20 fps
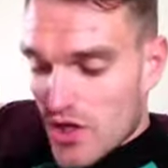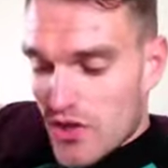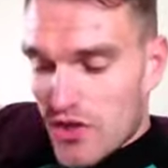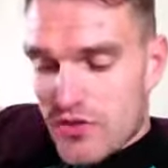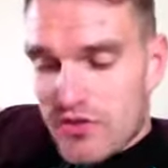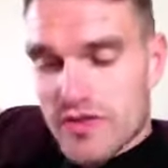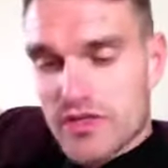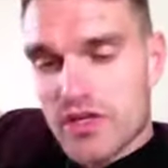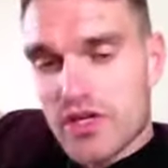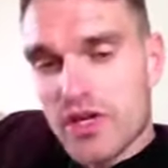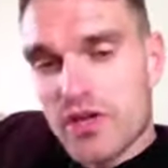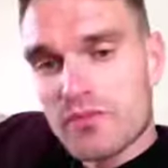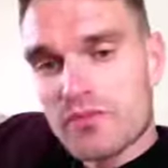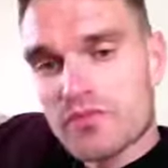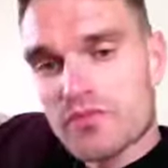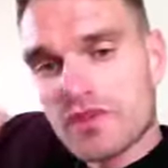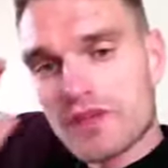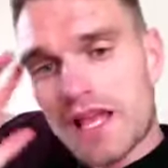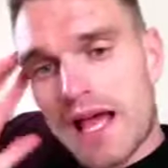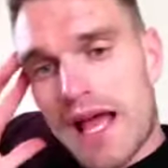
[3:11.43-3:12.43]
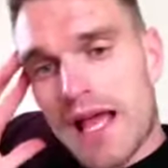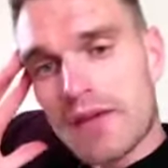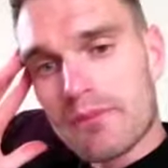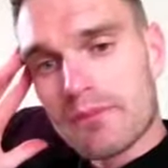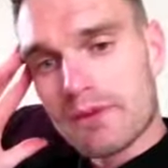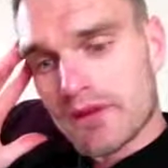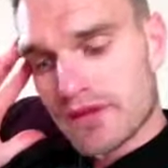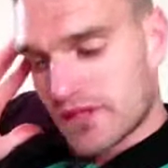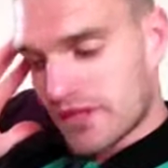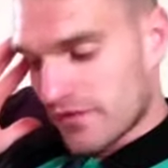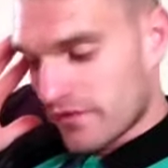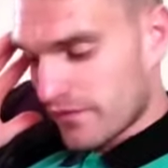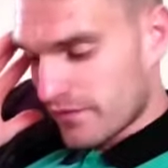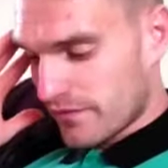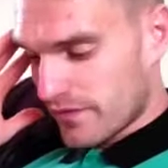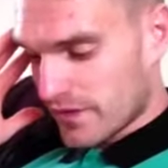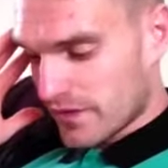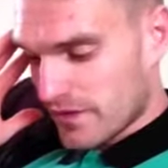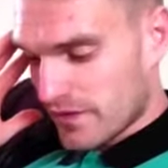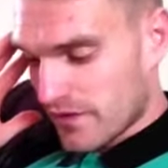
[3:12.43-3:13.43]
The terms reliability and
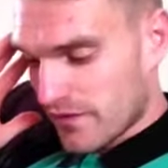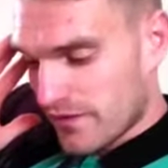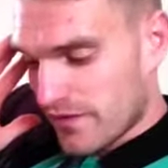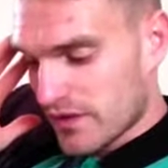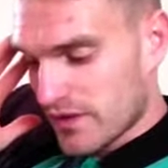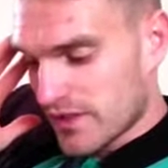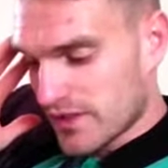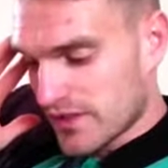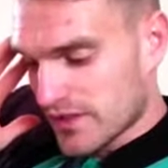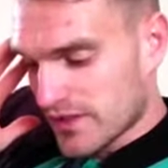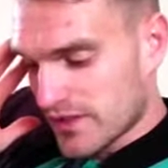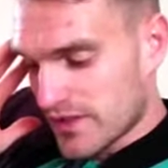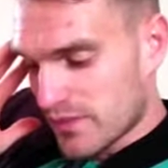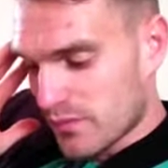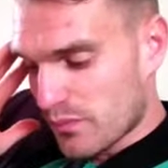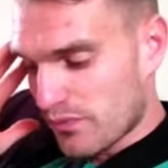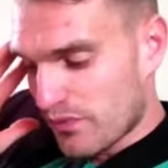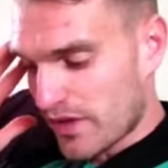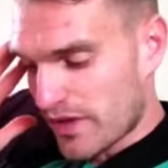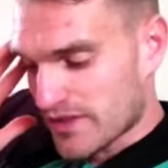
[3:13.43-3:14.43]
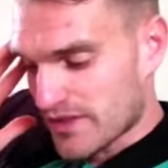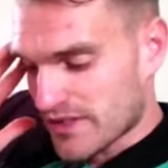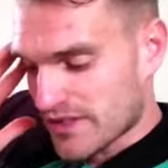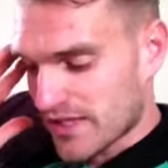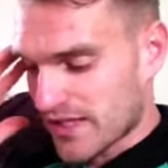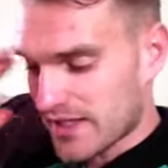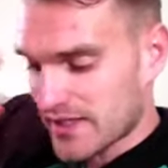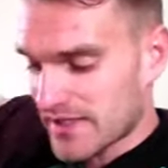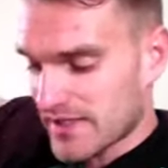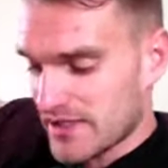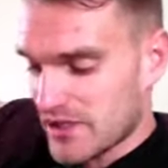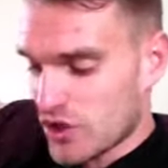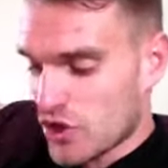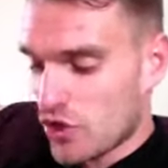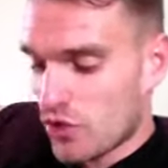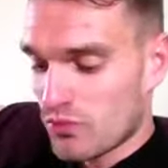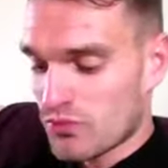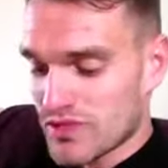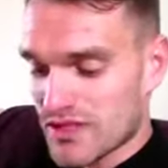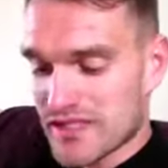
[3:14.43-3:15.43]
validity and practicality
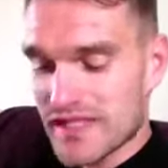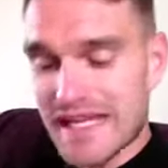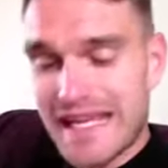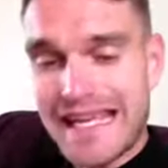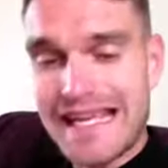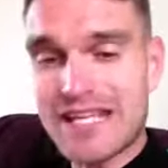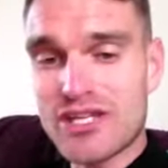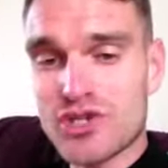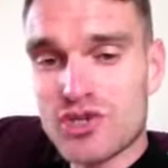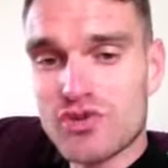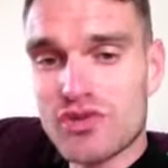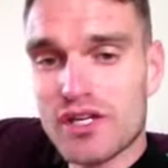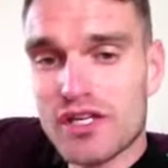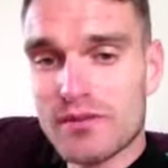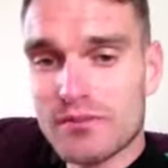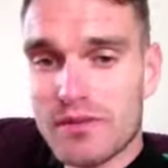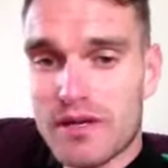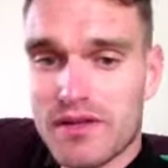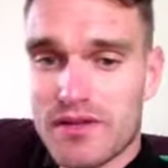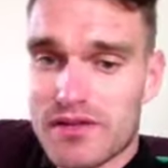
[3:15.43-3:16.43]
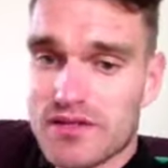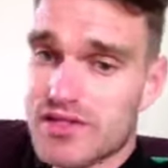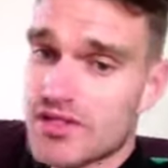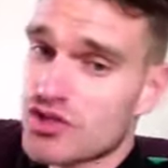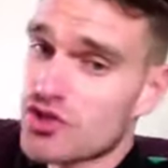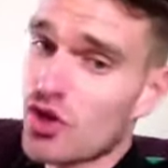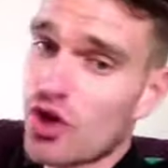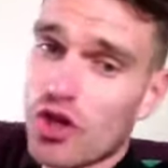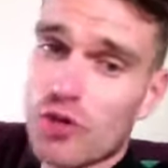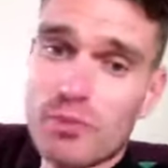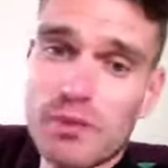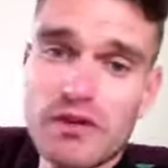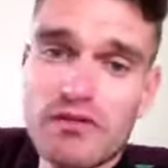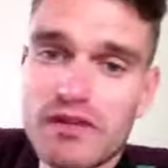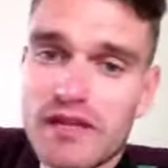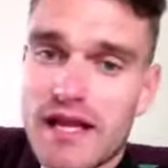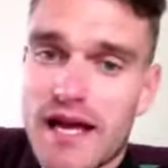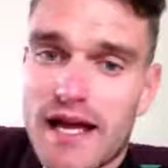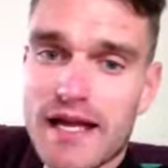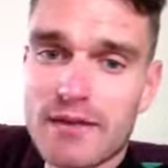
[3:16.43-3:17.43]
comes into each training methods. It's got to be
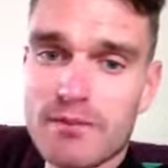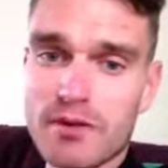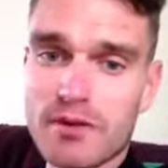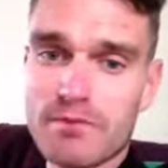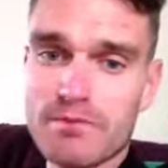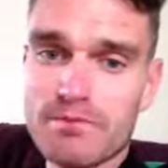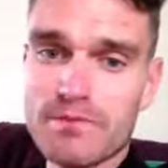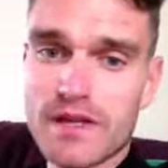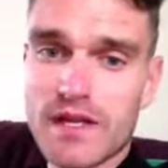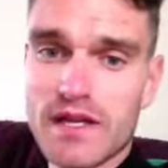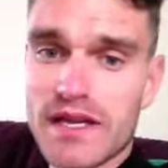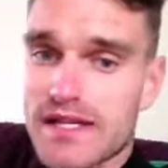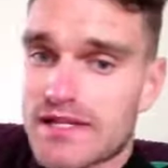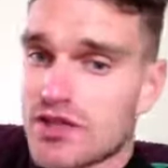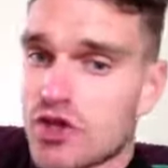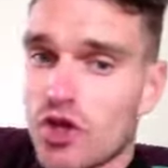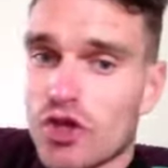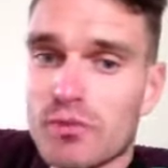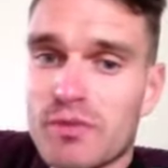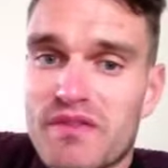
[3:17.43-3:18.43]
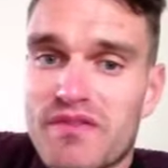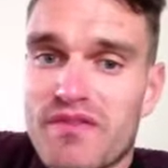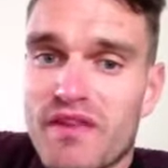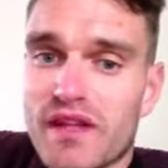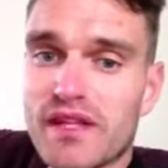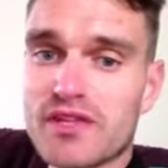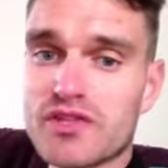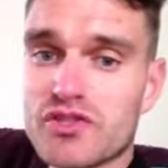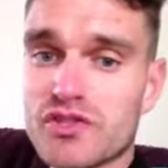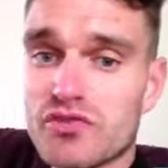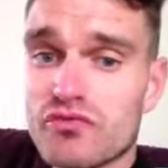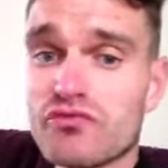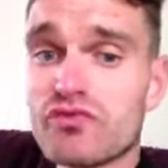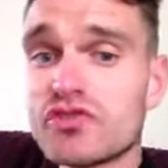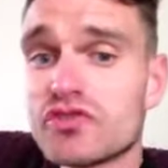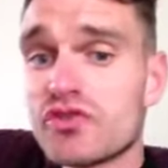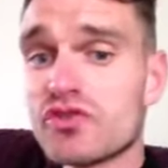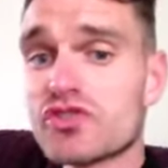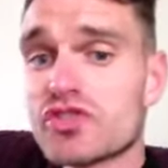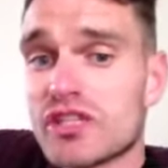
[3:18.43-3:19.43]
reliable. It's got to be valid, so the
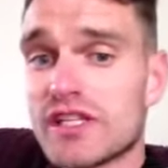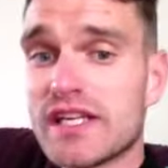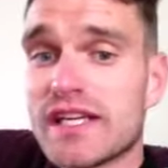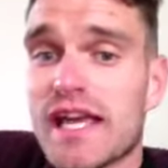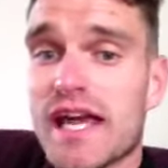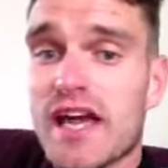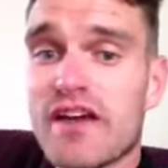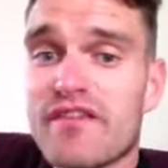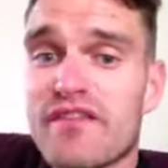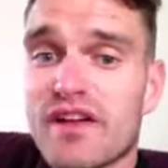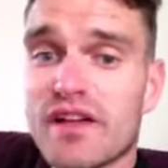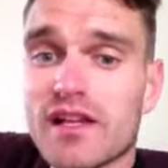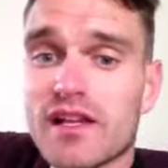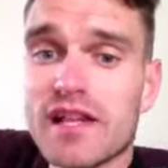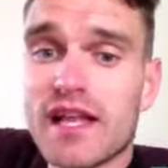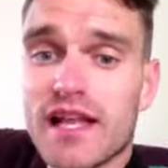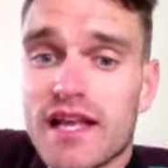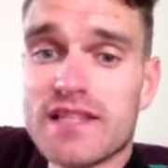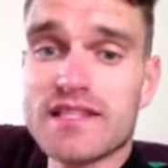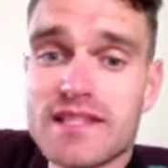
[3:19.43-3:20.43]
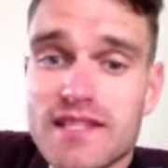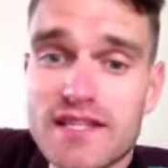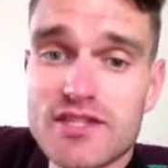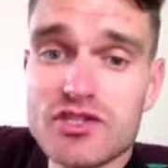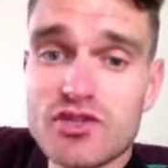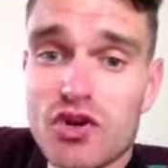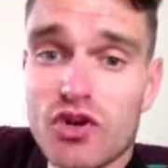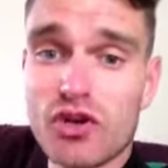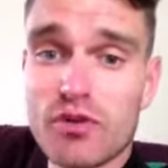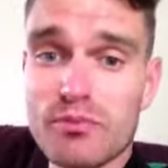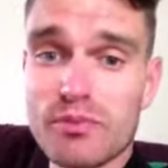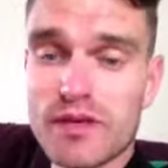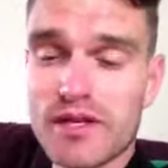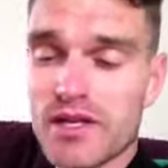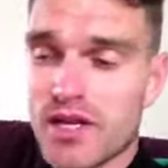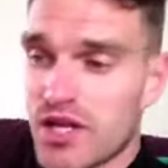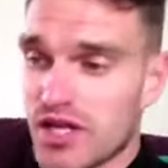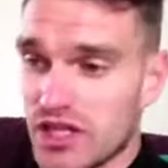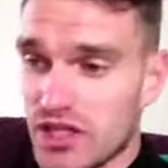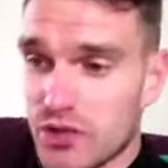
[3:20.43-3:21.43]
results that you get are valid. Like I say, it's got to
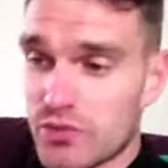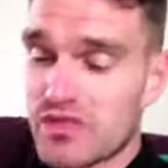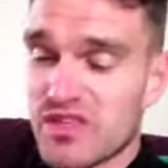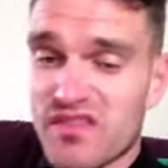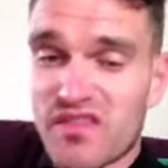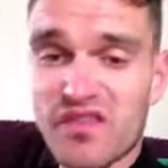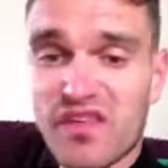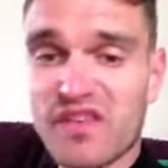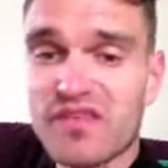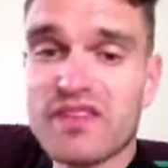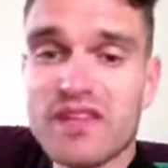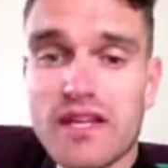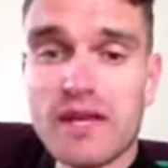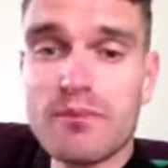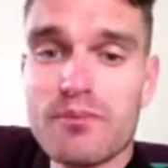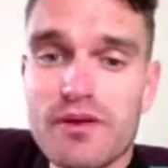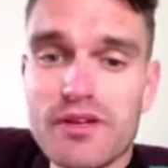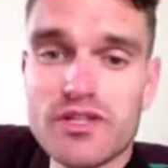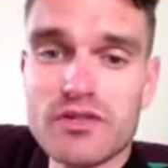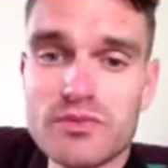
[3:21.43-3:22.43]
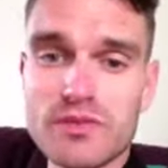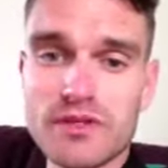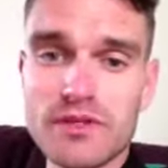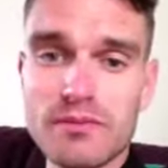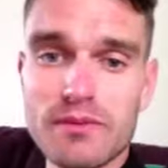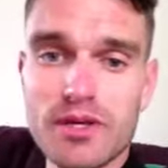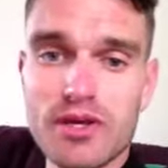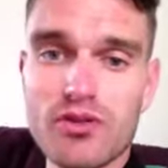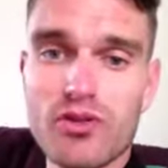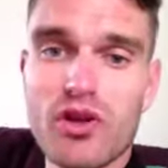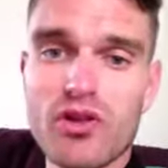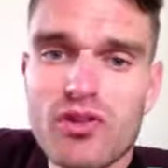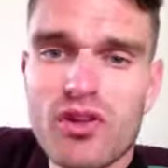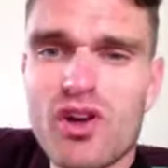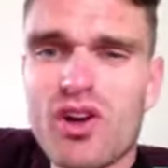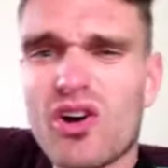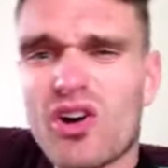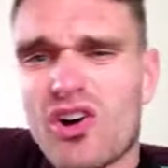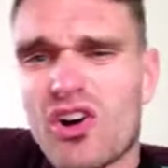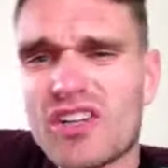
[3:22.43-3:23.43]
be, you did 58 press-ups in a minute, not,
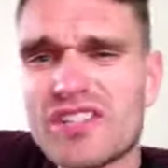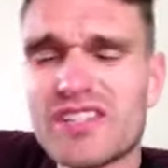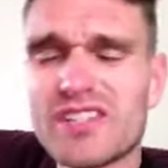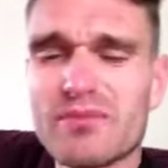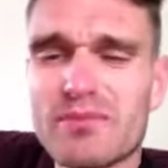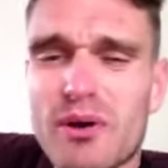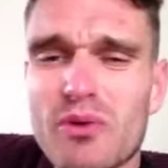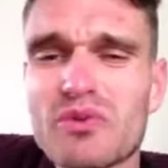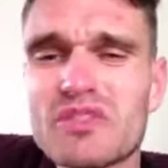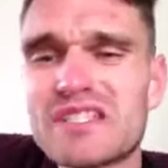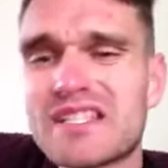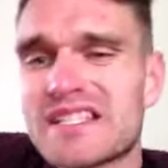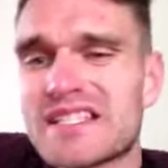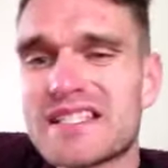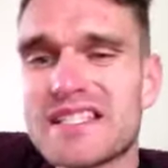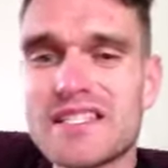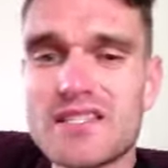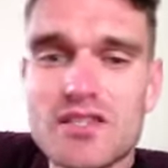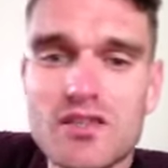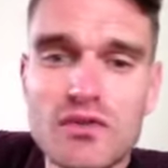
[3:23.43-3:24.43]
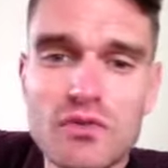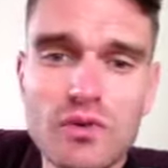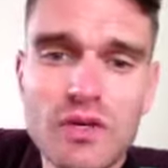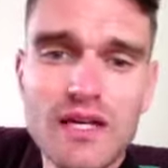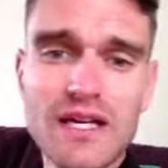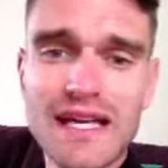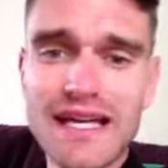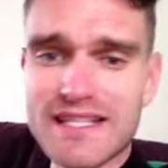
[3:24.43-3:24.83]
oh, I did about 62.